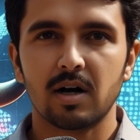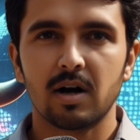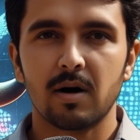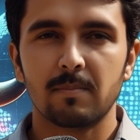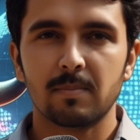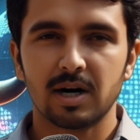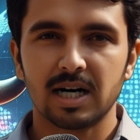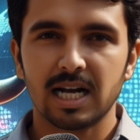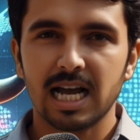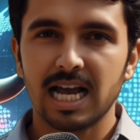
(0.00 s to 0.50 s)

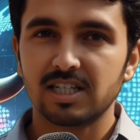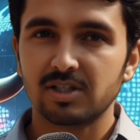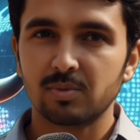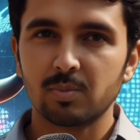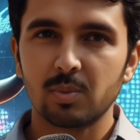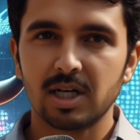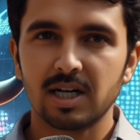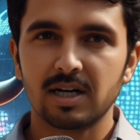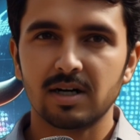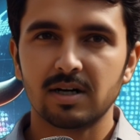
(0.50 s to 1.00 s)
But last
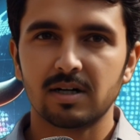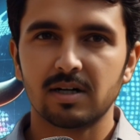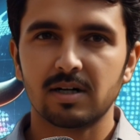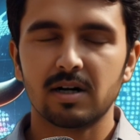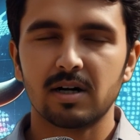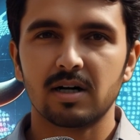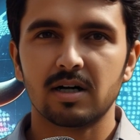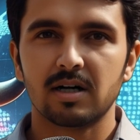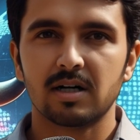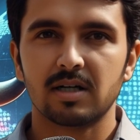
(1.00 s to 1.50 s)
week,
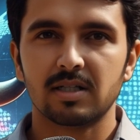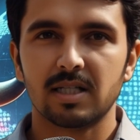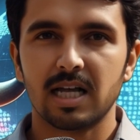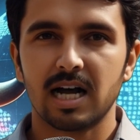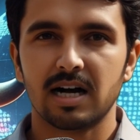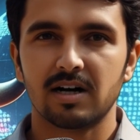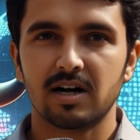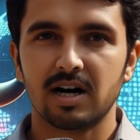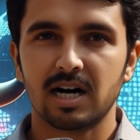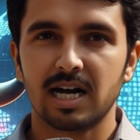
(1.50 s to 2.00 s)

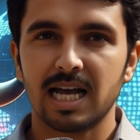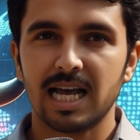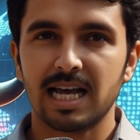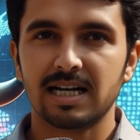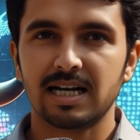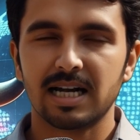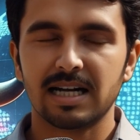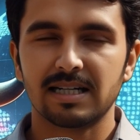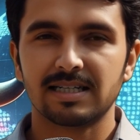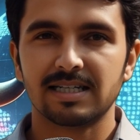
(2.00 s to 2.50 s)
that
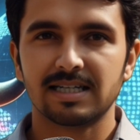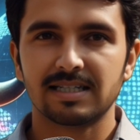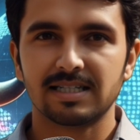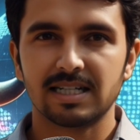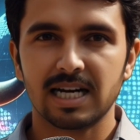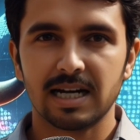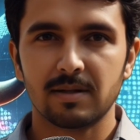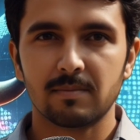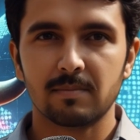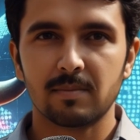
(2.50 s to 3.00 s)
relentless
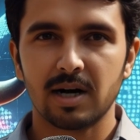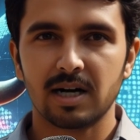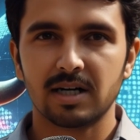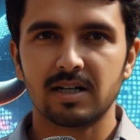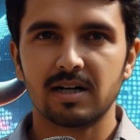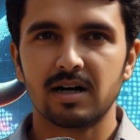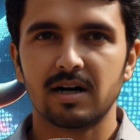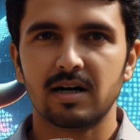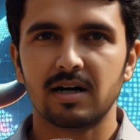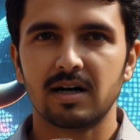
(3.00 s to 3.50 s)
excitement
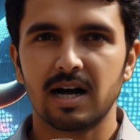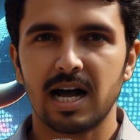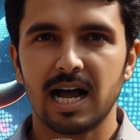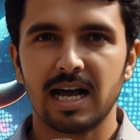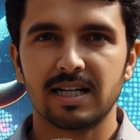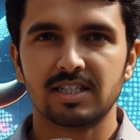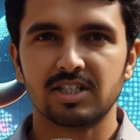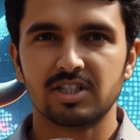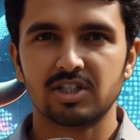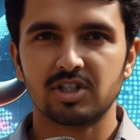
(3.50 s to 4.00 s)

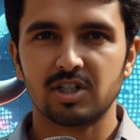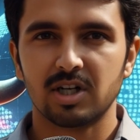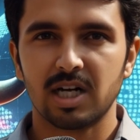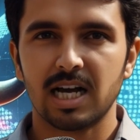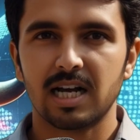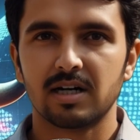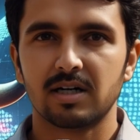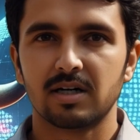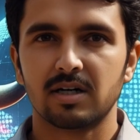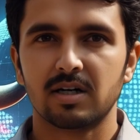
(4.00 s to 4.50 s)
ran
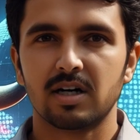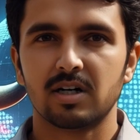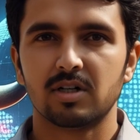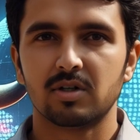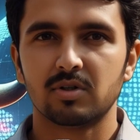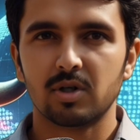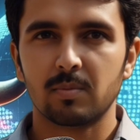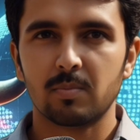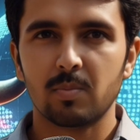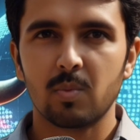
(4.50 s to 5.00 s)
straight into
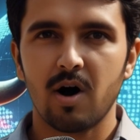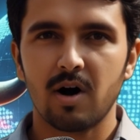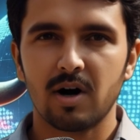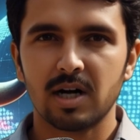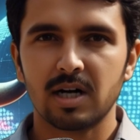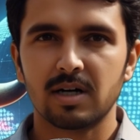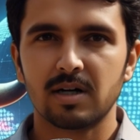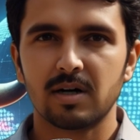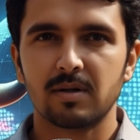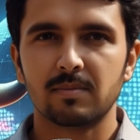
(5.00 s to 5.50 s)
the
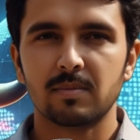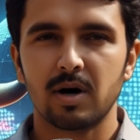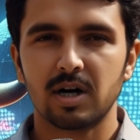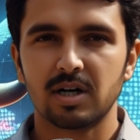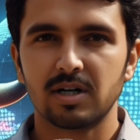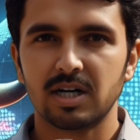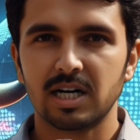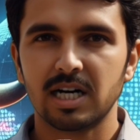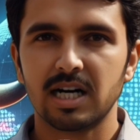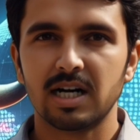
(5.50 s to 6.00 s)
boring but
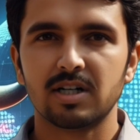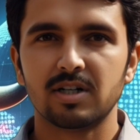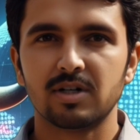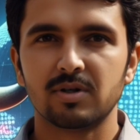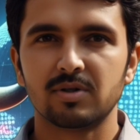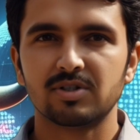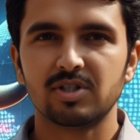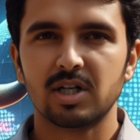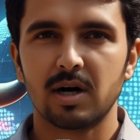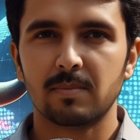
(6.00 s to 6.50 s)
real
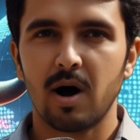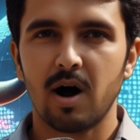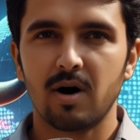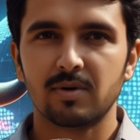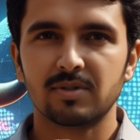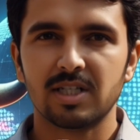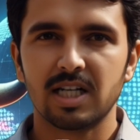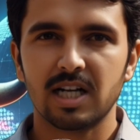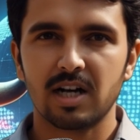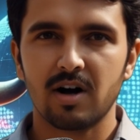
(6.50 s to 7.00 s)
news about
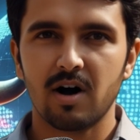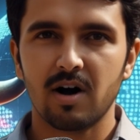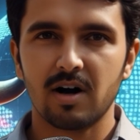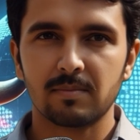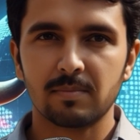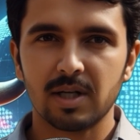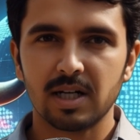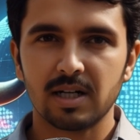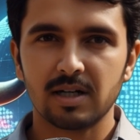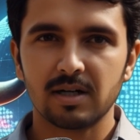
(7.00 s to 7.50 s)
the economy.